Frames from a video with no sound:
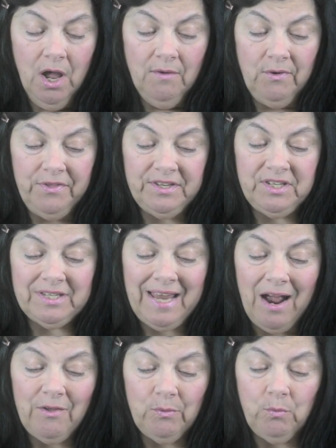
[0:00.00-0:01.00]
For this is
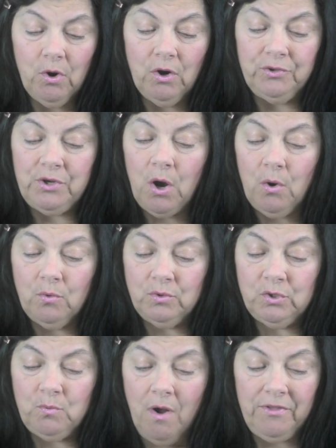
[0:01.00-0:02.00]
how the world
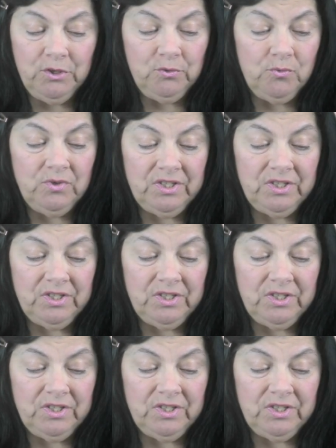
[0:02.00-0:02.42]
knows who are the true